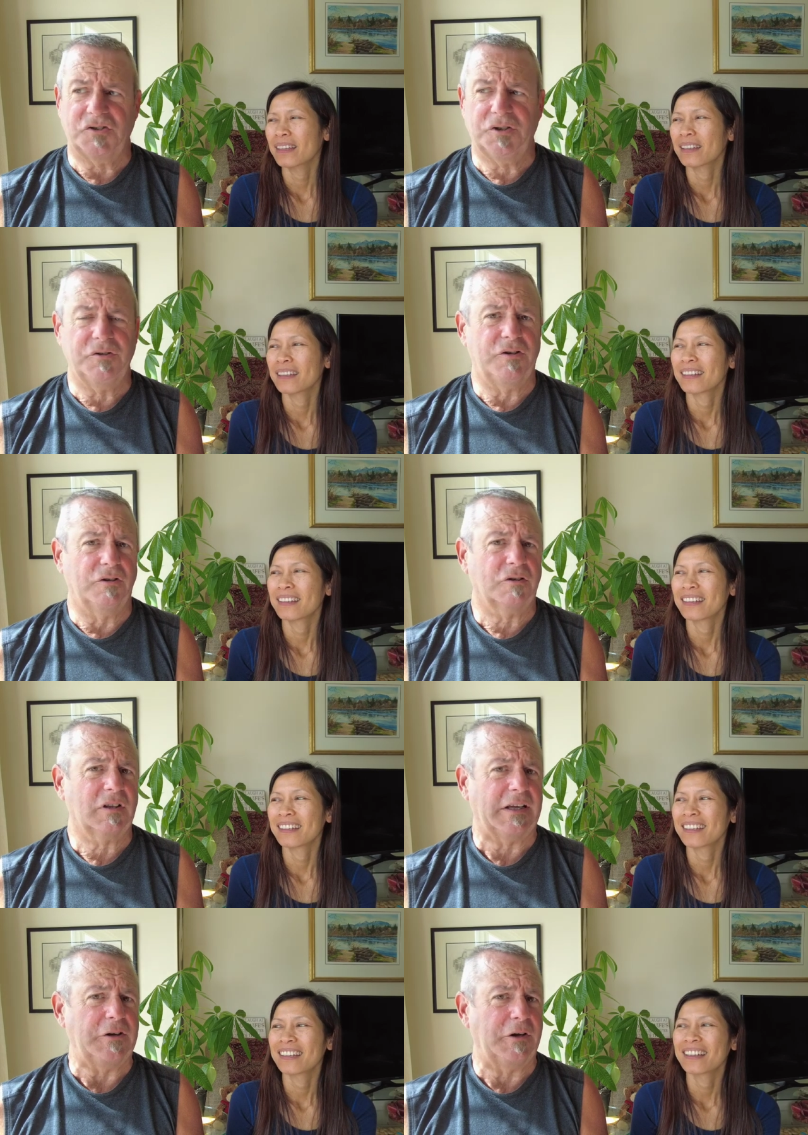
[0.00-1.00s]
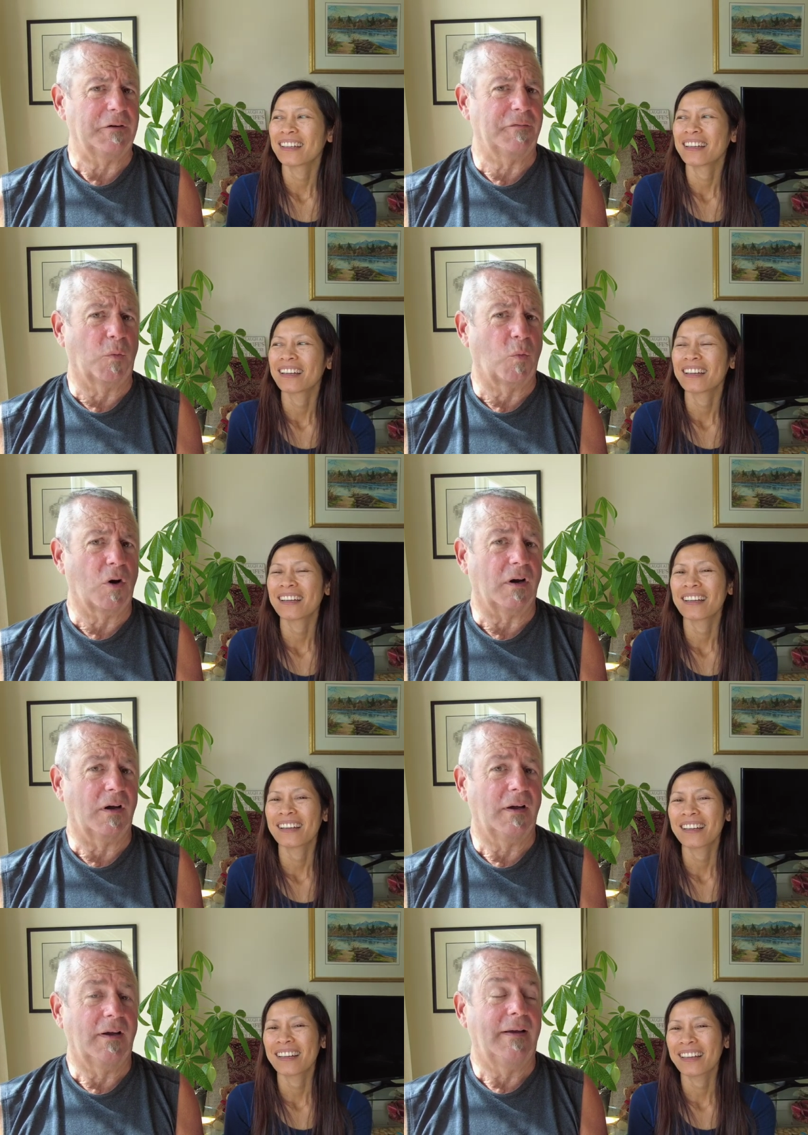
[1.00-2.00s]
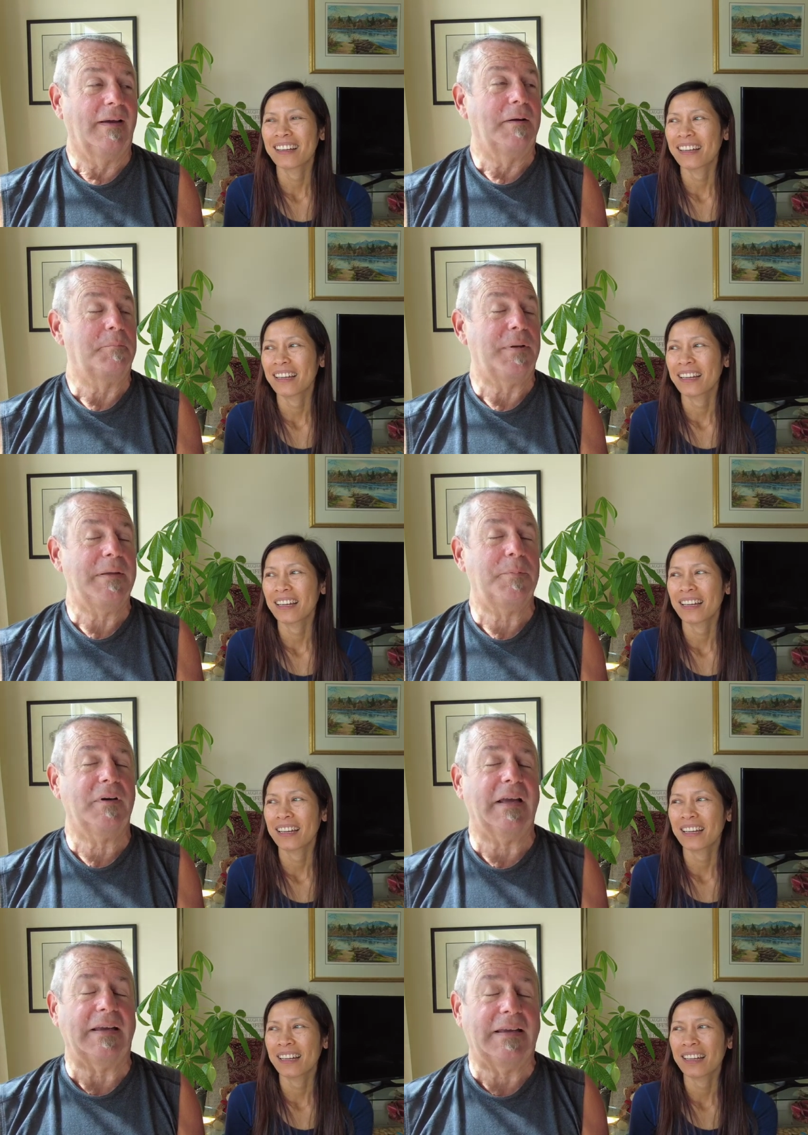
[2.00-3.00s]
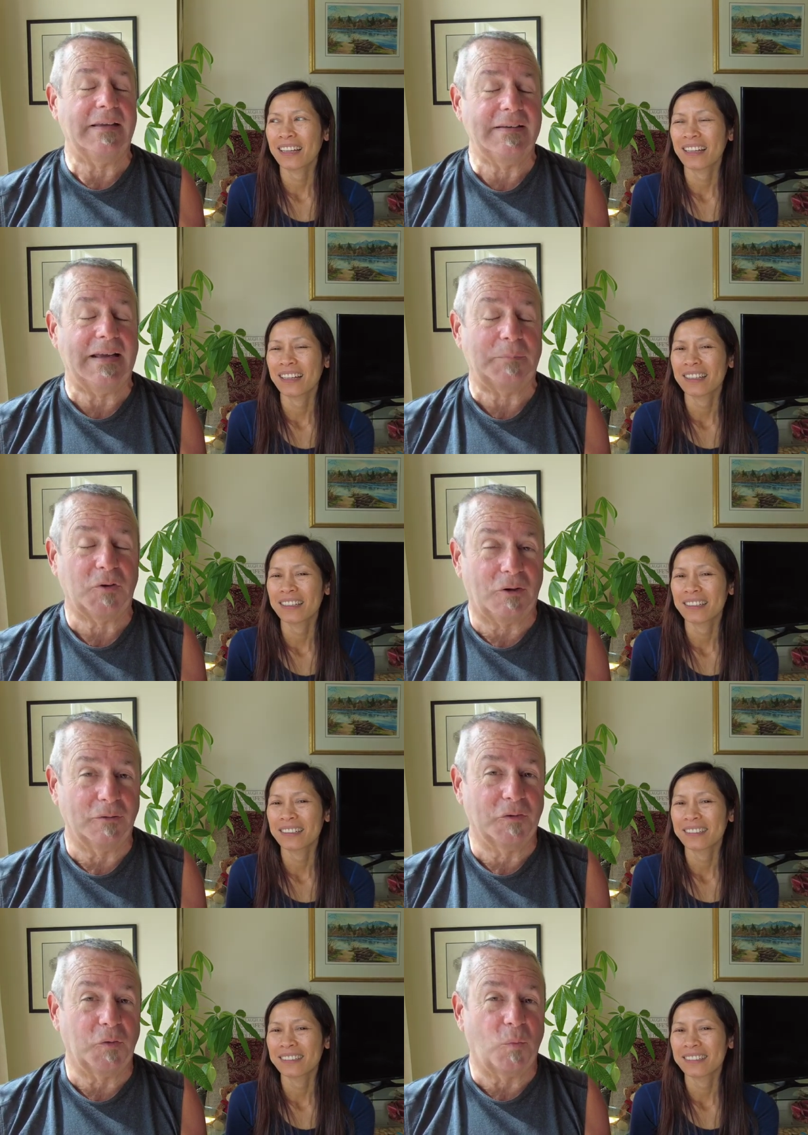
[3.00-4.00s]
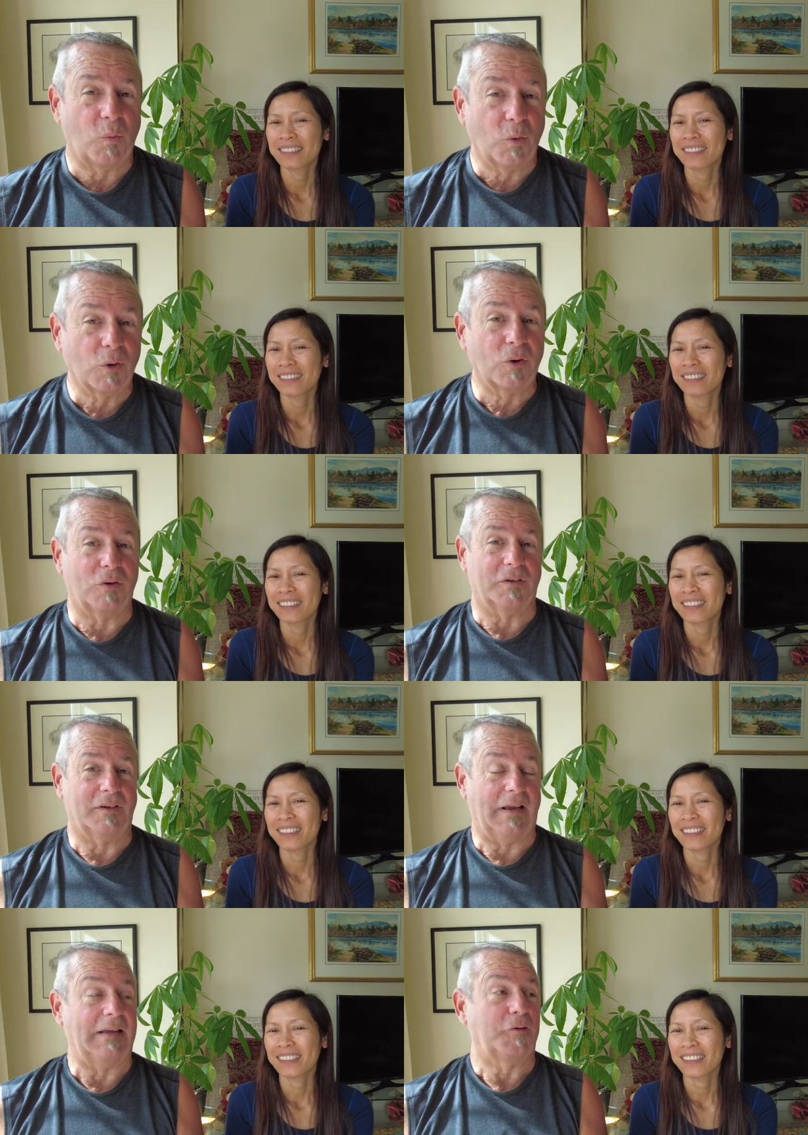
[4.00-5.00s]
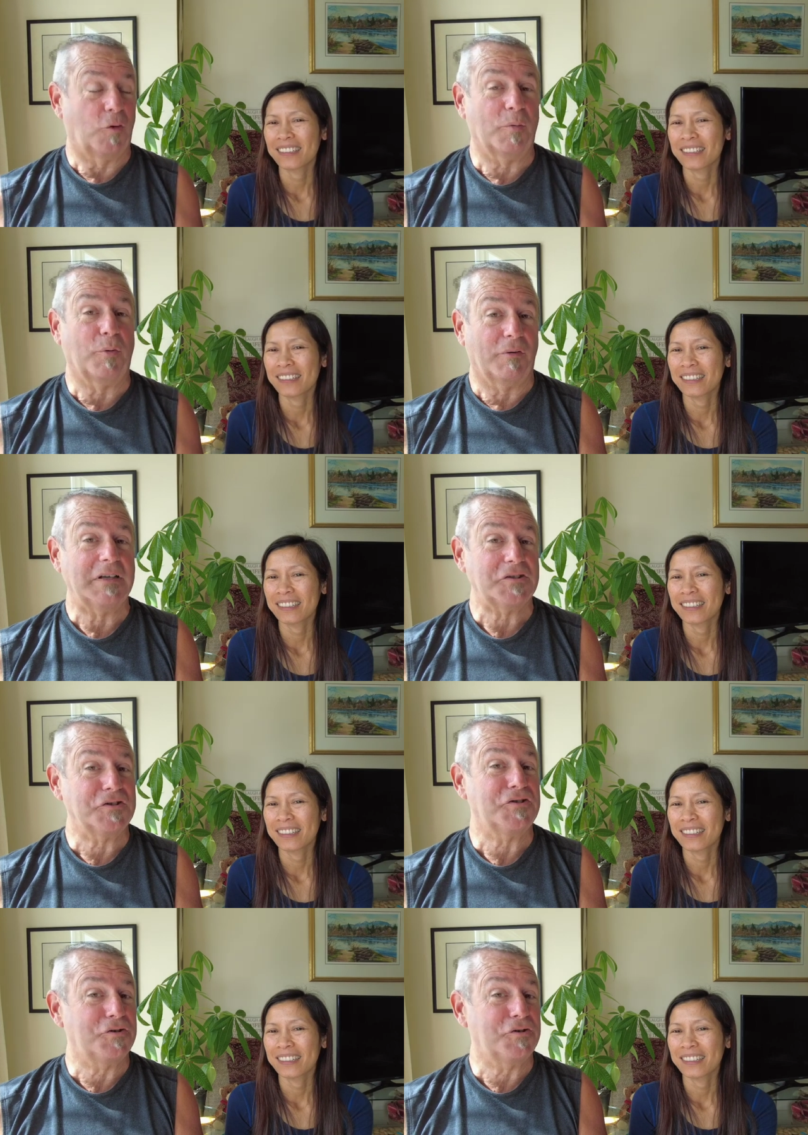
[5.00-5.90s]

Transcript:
Speaker 1: dude, you look like you're here for work. People get kidnapped all over the world and corporations